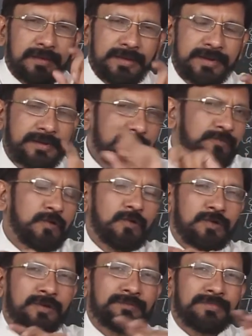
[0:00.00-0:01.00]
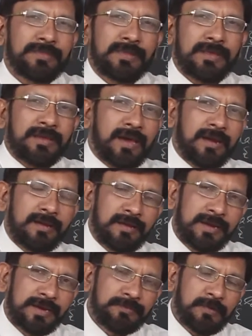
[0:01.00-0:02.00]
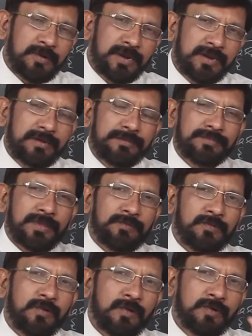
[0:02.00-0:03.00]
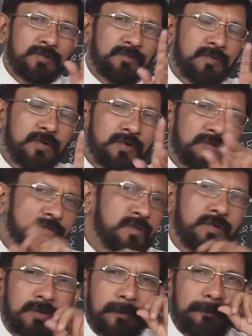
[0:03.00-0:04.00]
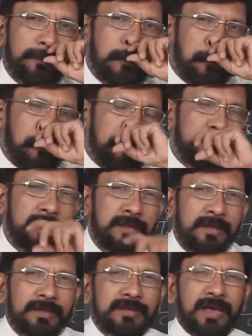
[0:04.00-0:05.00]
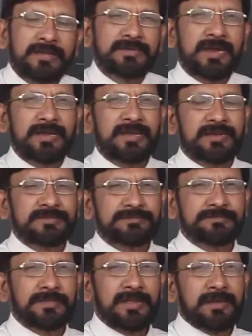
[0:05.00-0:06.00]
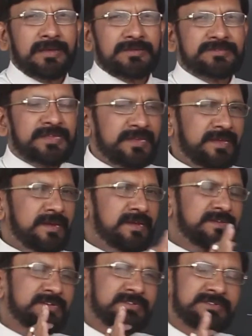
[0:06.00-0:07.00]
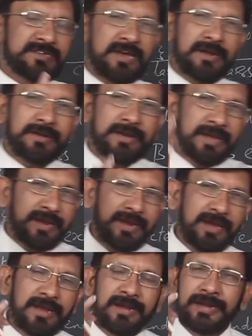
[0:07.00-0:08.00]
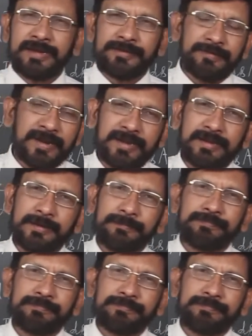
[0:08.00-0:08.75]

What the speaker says: int float, calculate product float, float, float. As long as signatures are technically different,